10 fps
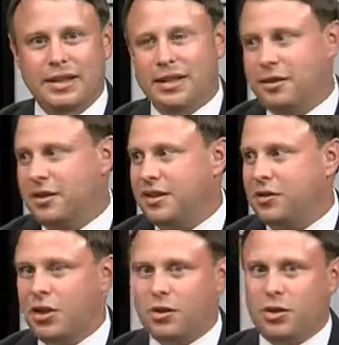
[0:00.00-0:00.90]
here to
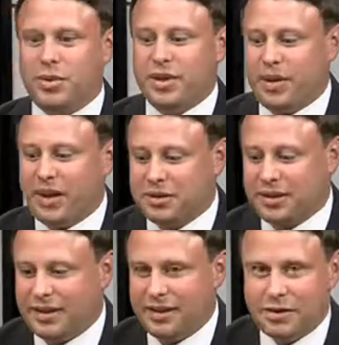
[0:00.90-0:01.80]
talk a little bit about
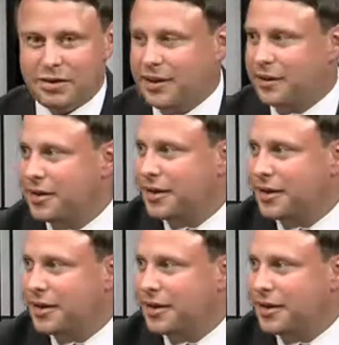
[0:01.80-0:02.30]
uh, his career.